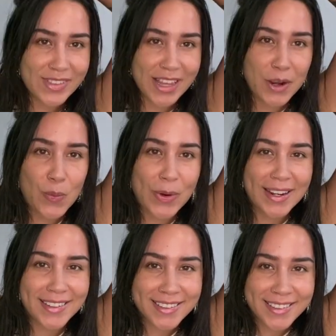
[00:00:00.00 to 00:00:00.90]
Like,
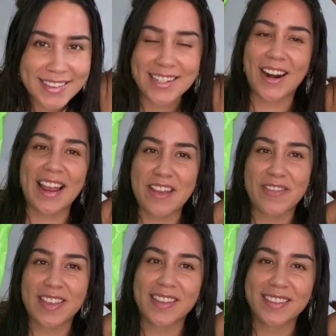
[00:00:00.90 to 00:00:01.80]
when did I ever
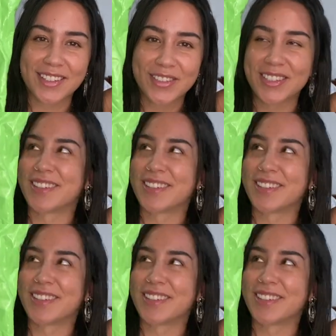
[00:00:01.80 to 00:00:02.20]
think this was a